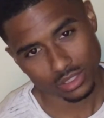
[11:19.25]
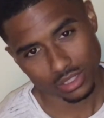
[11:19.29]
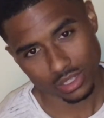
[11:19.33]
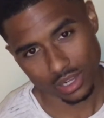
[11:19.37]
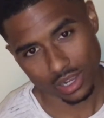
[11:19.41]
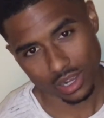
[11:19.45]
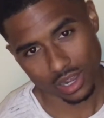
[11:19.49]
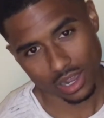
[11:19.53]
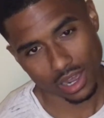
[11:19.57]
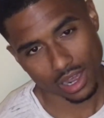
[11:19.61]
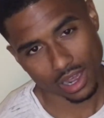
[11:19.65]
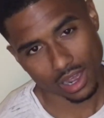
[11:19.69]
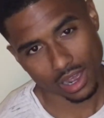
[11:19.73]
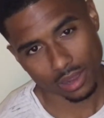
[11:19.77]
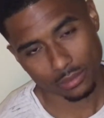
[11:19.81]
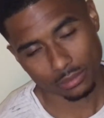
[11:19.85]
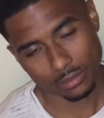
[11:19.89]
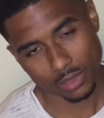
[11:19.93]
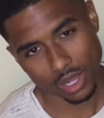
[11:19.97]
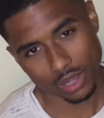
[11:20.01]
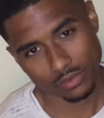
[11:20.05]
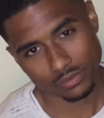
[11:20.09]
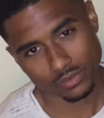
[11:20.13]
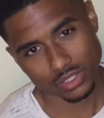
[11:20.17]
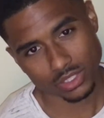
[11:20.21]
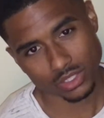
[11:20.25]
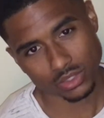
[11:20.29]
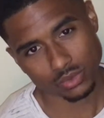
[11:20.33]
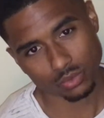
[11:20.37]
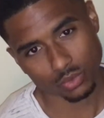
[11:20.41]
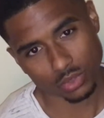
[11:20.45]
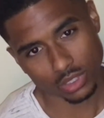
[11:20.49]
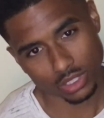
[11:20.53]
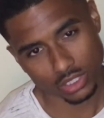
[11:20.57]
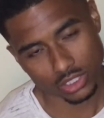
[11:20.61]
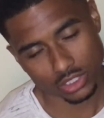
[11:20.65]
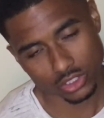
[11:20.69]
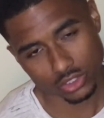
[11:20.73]
I've just
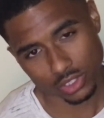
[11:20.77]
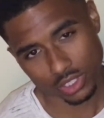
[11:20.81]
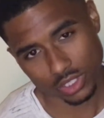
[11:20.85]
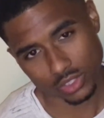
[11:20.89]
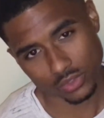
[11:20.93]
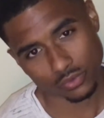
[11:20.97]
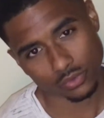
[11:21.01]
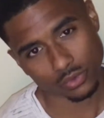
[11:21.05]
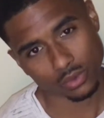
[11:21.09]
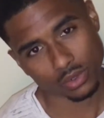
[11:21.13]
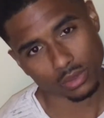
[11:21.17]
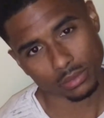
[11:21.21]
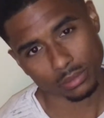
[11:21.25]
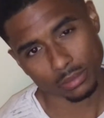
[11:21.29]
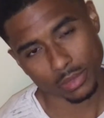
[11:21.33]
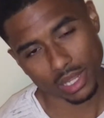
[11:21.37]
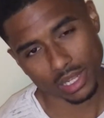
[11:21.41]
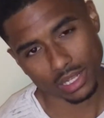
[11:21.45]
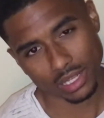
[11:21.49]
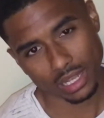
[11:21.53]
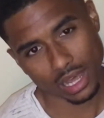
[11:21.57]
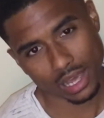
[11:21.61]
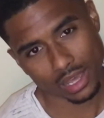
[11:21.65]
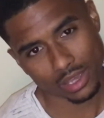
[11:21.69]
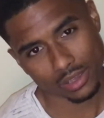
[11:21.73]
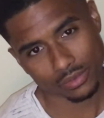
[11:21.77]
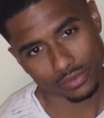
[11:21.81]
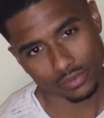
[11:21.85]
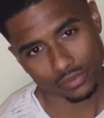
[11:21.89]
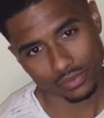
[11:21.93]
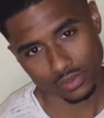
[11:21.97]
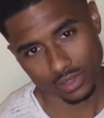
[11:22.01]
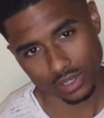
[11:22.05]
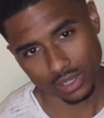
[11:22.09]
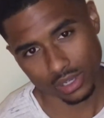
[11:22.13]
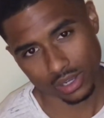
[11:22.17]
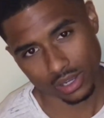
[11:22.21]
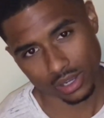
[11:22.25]
really transformed my life
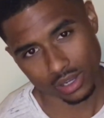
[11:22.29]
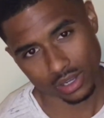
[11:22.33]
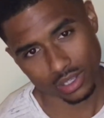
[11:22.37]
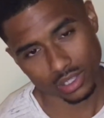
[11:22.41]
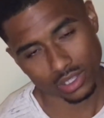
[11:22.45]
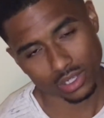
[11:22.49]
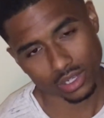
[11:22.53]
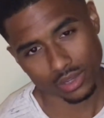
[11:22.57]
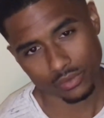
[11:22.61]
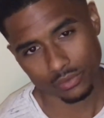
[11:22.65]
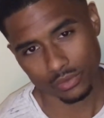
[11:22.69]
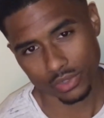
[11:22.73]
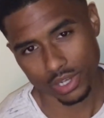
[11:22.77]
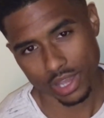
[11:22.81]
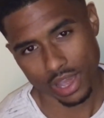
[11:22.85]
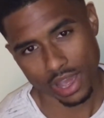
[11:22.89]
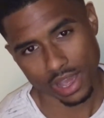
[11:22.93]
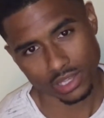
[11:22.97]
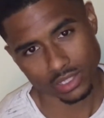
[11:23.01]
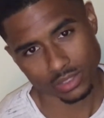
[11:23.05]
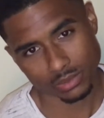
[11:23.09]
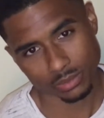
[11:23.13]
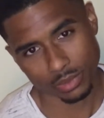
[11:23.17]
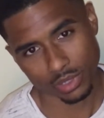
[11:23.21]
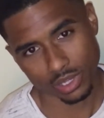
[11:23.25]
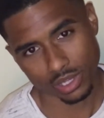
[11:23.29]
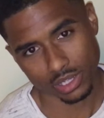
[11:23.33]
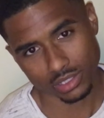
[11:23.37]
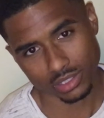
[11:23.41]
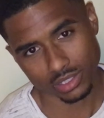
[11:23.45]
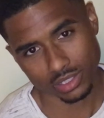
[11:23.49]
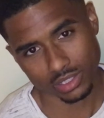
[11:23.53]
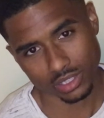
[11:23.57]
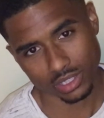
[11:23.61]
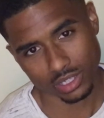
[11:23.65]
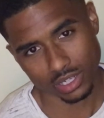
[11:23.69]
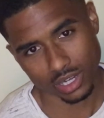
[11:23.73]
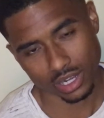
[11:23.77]
in every aspect,
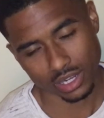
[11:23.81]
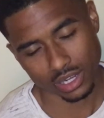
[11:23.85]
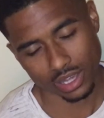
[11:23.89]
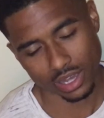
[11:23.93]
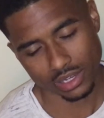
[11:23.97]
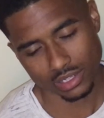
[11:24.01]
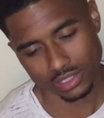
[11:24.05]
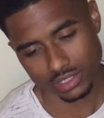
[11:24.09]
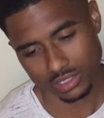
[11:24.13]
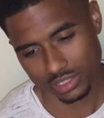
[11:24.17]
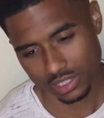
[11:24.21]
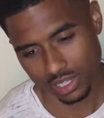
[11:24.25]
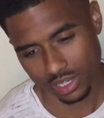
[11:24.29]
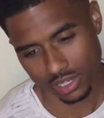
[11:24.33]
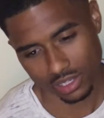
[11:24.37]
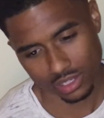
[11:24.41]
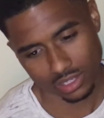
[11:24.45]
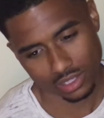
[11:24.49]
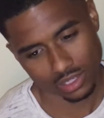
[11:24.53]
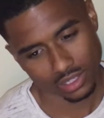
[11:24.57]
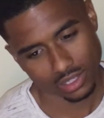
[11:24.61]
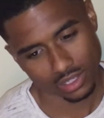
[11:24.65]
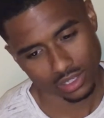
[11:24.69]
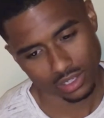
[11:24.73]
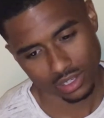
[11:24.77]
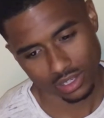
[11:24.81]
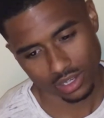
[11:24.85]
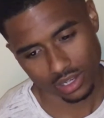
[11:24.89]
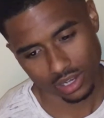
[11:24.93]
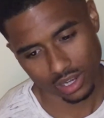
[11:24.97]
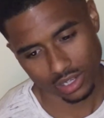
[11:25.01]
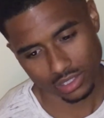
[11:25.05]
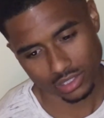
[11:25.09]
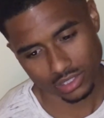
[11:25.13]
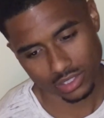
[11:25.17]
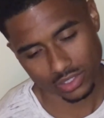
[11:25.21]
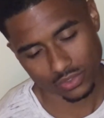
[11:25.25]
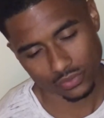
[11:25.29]
and I gotta say,
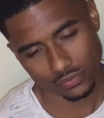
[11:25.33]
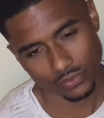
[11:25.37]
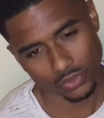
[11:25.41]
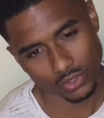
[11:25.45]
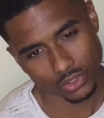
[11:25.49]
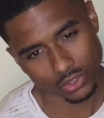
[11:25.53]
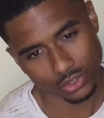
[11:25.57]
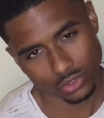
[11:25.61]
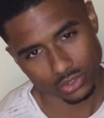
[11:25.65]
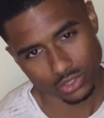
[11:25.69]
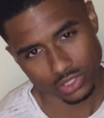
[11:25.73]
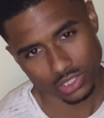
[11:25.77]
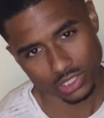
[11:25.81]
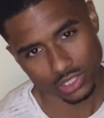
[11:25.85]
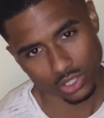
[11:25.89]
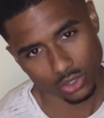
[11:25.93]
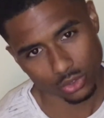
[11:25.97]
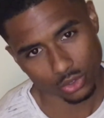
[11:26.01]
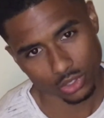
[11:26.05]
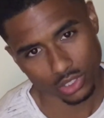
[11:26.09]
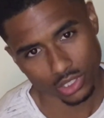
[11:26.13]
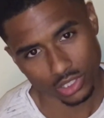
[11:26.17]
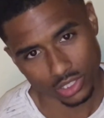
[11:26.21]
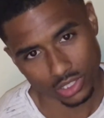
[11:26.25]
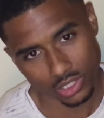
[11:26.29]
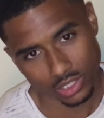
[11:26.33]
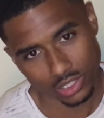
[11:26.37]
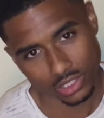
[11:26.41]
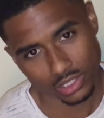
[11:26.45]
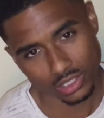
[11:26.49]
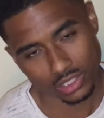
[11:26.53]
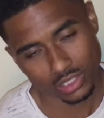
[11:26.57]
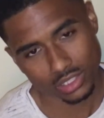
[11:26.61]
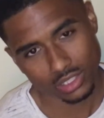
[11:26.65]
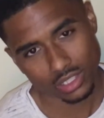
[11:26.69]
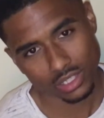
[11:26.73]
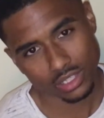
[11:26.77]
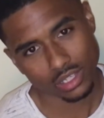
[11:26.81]
I just feel so good.
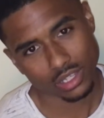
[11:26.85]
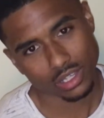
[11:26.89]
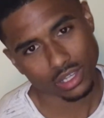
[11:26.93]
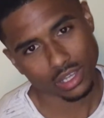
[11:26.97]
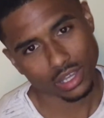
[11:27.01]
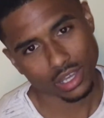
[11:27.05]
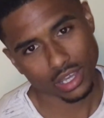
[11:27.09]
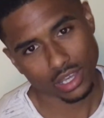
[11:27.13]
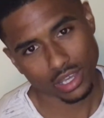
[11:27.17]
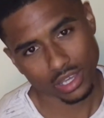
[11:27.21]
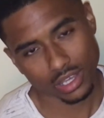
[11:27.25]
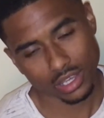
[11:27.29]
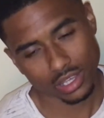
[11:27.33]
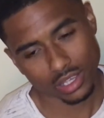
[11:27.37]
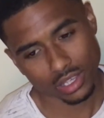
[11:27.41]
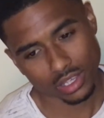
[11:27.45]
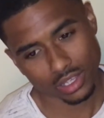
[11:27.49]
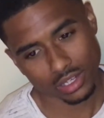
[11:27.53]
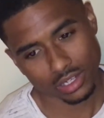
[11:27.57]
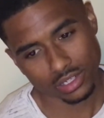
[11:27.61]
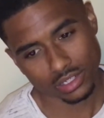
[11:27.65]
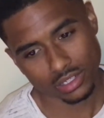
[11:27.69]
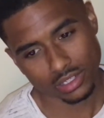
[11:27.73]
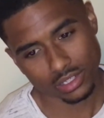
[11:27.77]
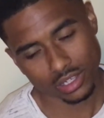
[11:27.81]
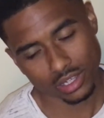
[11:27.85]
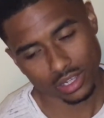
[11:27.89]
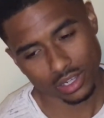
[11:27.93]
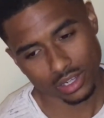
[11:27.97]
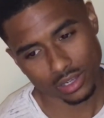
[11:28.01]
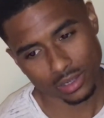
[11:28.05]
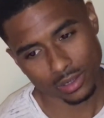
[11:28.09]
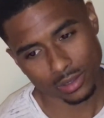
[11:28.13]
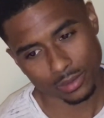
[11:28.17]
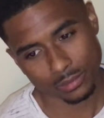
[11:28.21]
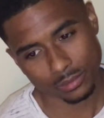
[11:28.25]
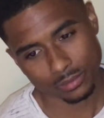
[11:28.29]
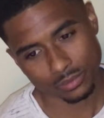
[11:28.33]
And
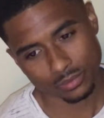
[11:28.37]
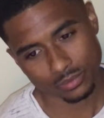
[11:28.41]
I